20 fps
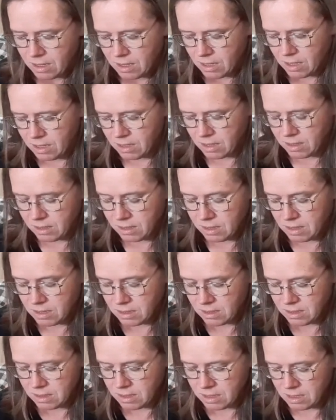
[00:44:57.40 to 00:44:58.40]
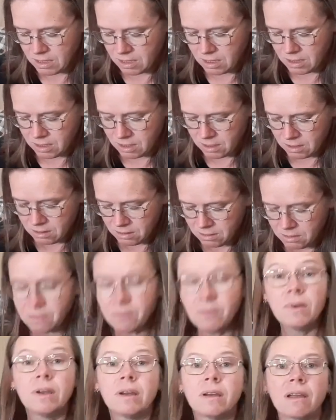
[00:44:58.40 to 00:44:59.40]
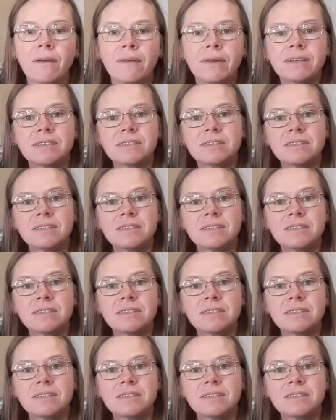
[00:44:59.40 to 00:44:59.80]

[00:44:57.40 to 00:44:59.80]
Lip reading: And at the end of the year, we are going to